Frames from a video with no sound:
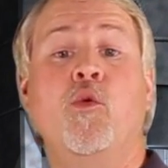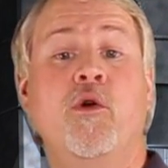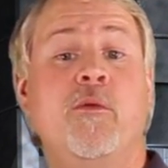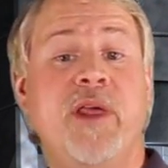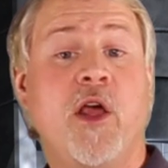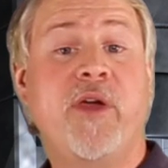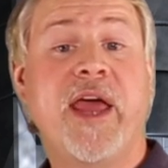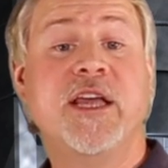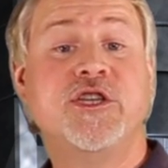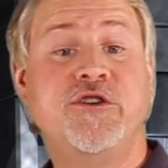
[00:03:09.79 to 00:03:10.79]
We'll be
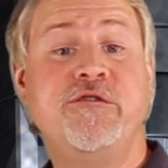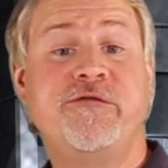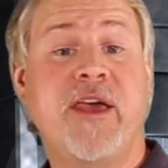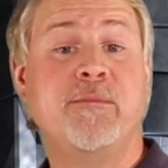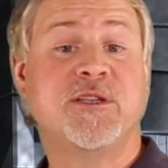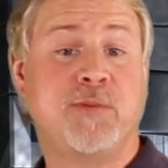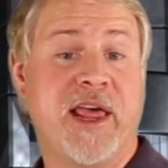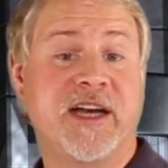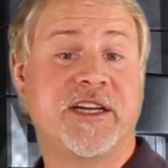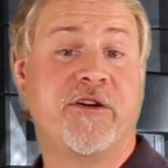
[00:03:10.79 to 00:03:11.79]
locating two famous
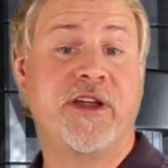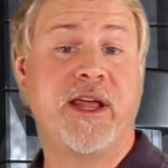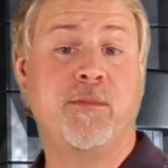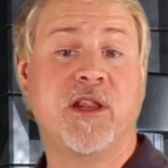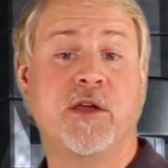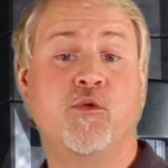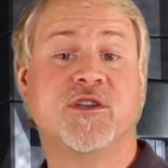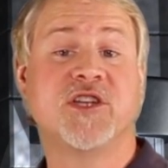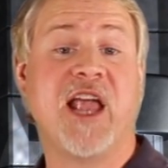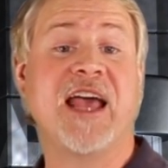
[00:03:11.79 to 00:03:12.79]
planetary nebulae
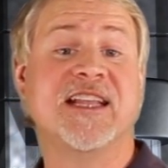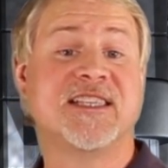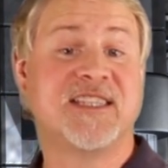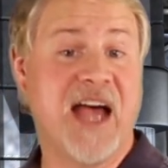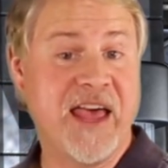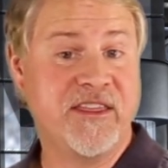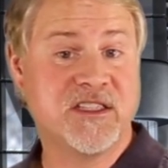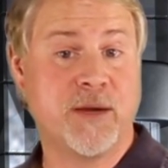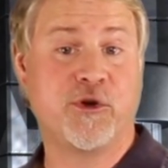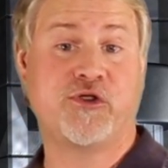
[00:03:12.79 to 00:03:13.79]
which lie inside the
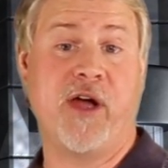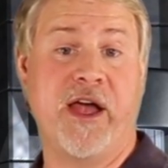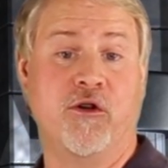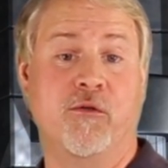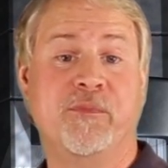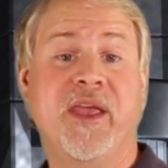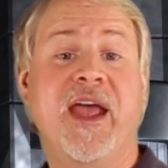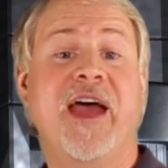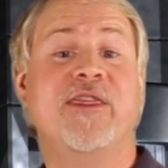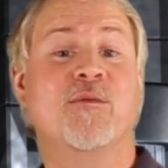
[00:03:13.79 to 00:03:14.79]
Summer Triangle,
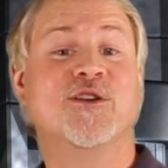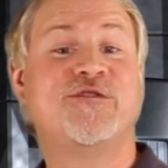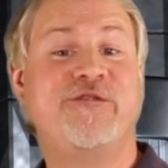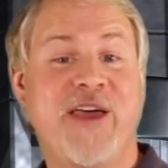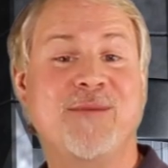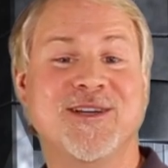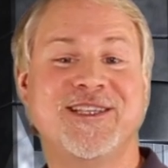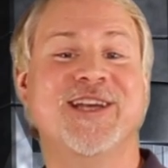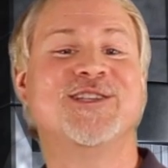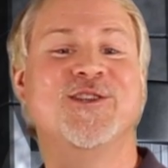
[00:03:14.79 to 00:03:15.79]
and the most
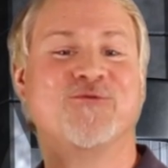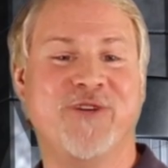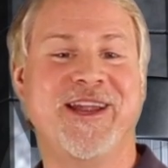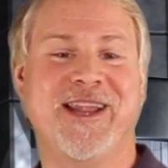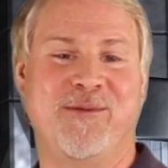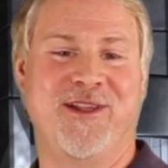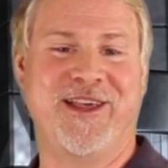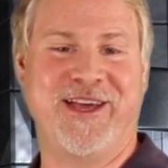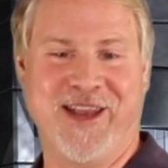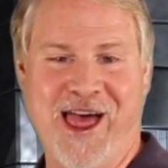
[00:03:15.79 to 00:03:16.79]
famous is the Ring
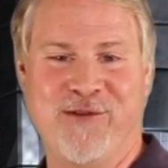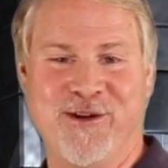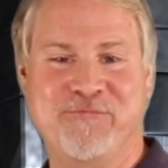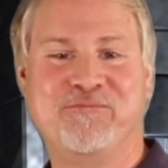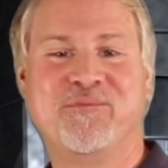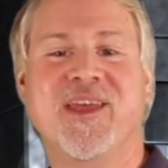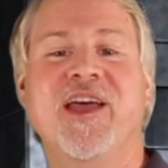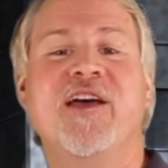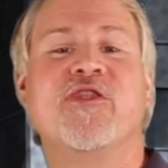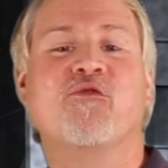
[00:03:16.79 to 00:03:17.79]
Nebula in Lyra.
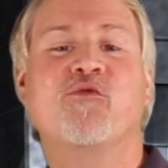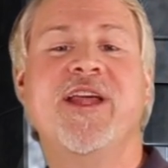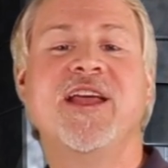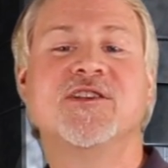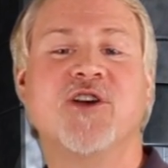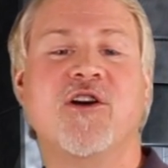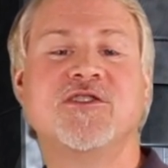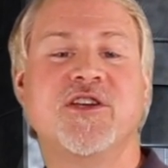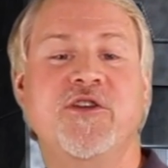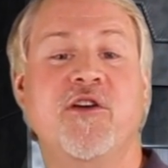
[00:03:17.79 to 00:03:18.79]
The ring is
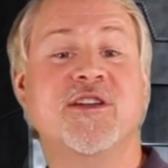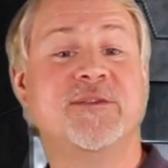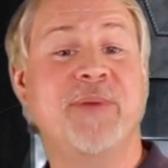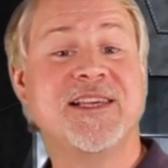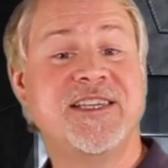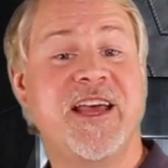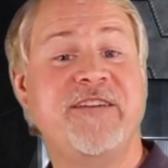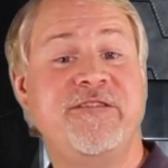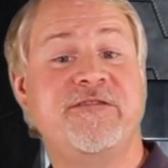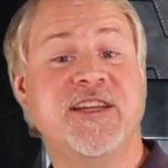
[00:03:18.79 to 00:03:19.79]
also known as
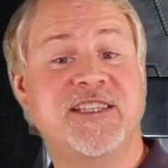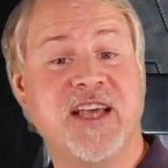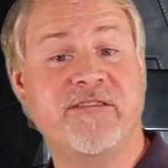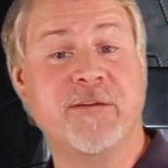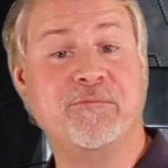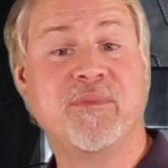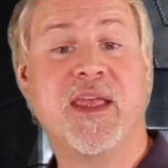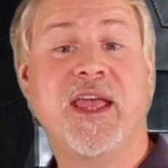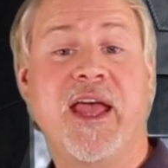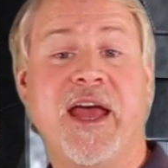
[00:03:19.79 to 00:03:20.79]
Messier 57,
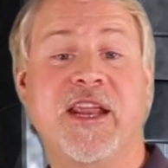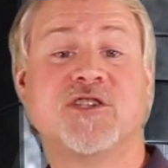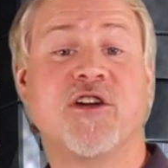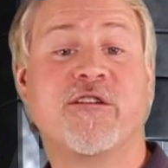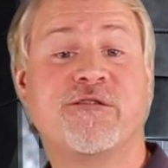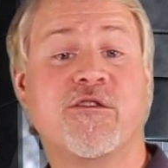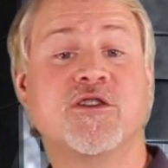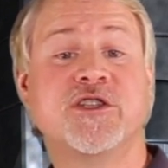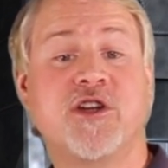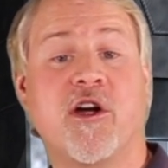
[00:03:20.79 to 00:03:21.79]
and it's our
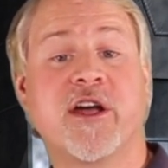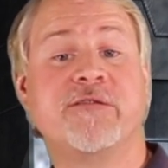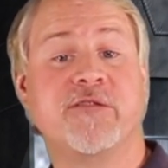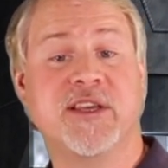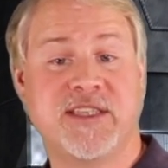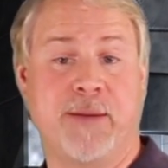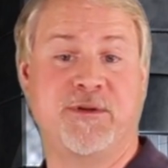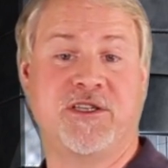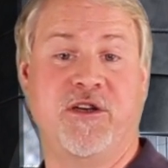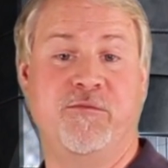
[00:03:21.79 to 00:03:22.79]
first target for this
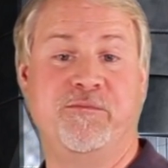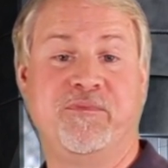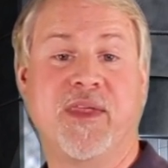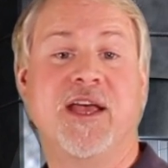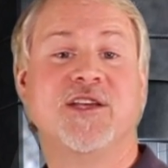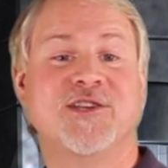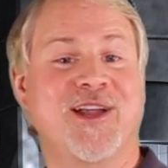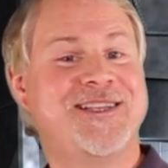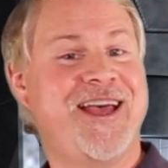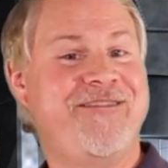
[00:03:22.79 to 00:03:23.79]
episode. So
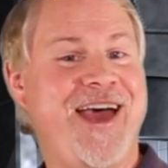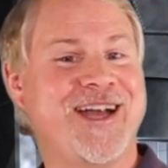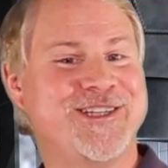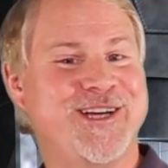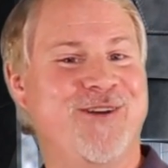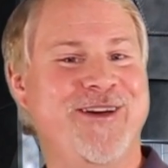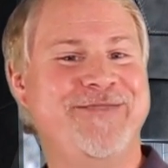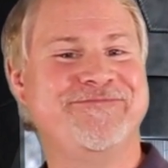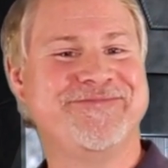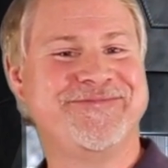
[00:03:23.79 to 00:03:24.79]
let's have at it, shall
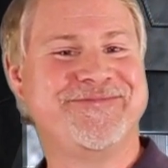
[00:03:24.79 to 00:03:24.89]
we?